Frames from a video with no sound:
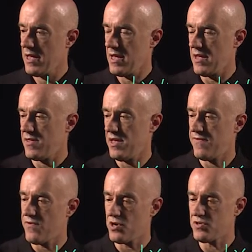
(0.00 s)
in the
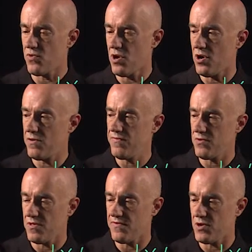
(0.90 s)
first row
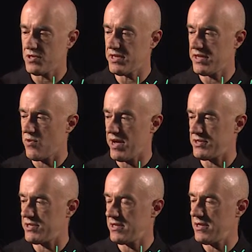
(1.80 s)
for the first
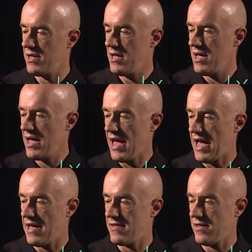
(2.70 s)
equation,
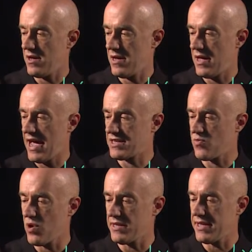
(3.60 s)
and the uh,
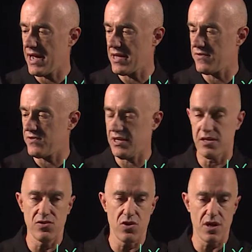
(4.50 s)
x1 dot of
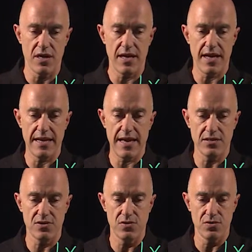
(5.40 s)
t naught and
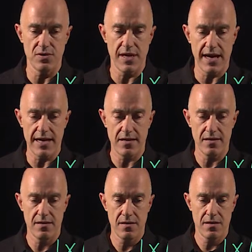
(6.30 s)
x2 dot
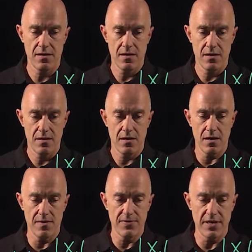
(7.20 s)

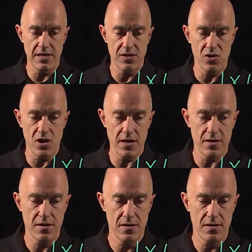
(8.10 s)
of t naught